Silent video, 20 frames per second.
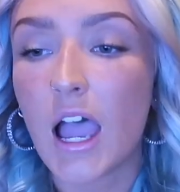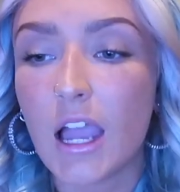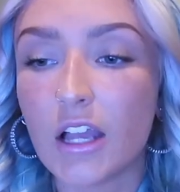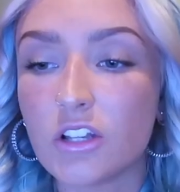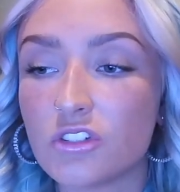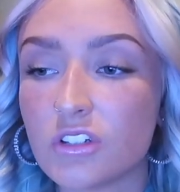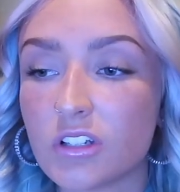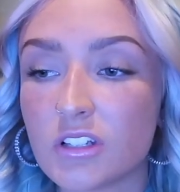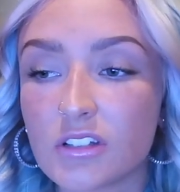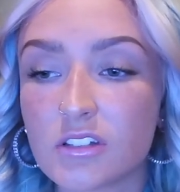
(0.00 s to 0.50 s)
I
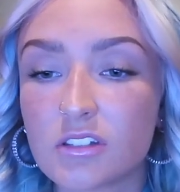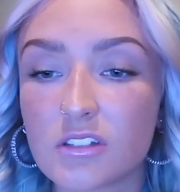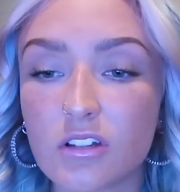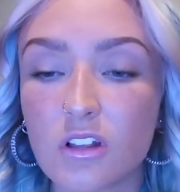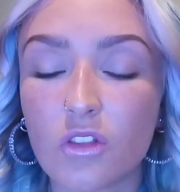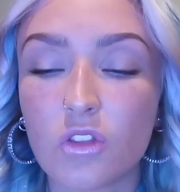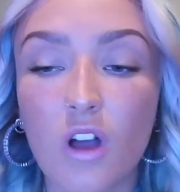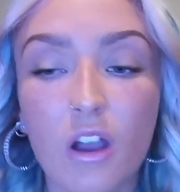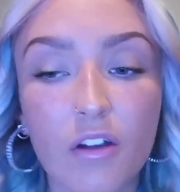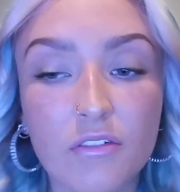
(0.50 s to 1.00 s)

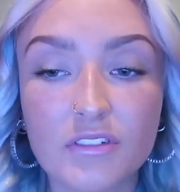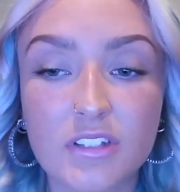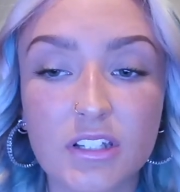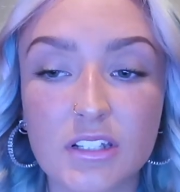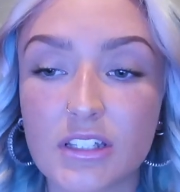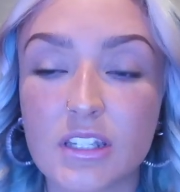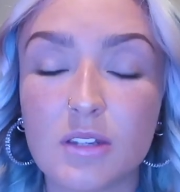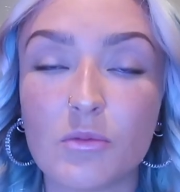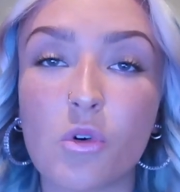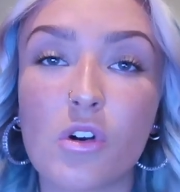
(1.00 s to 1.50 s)
just love
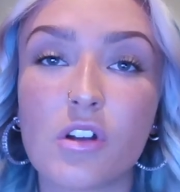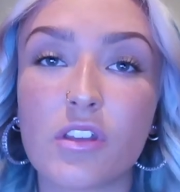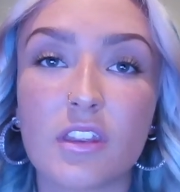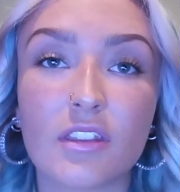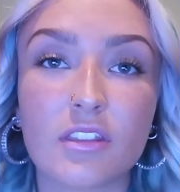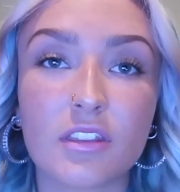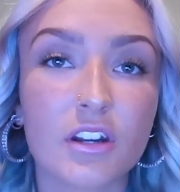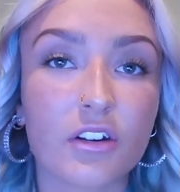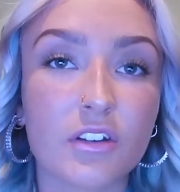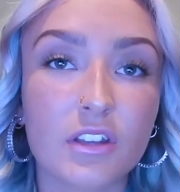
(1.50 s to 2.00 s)
Disney more
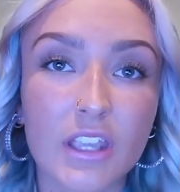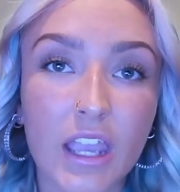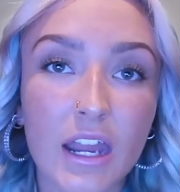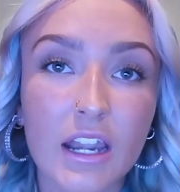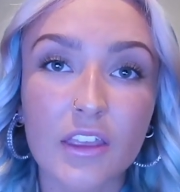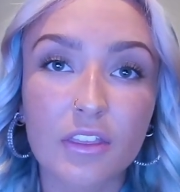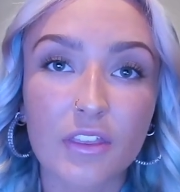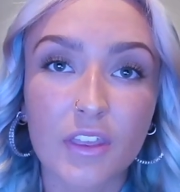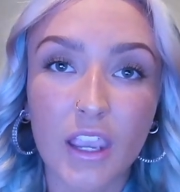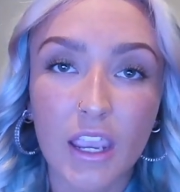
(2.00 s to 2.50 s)
than literally
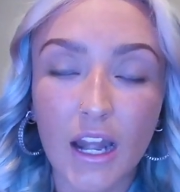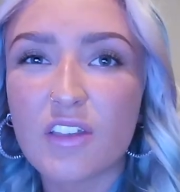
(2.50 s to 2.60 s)
anything.